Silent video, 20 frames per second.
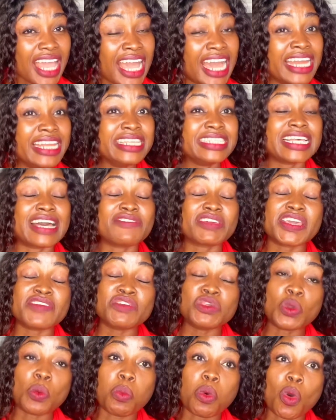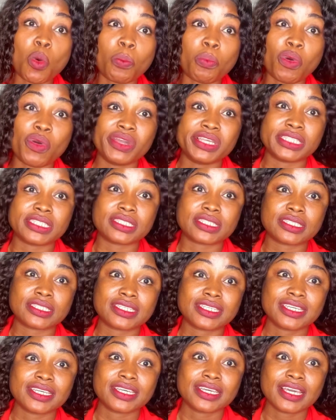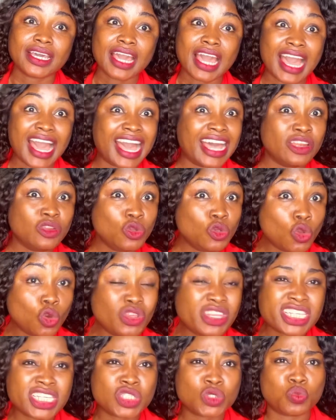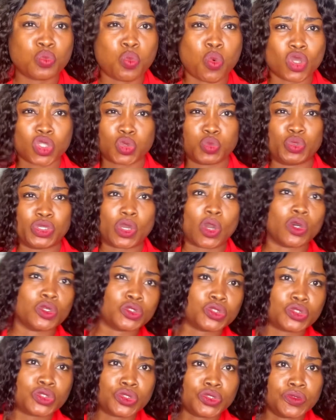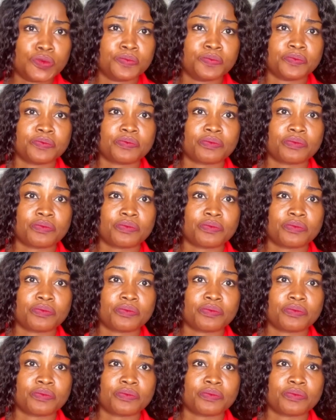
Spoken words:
At least I've given you 1 point. And you know, this is what we consume.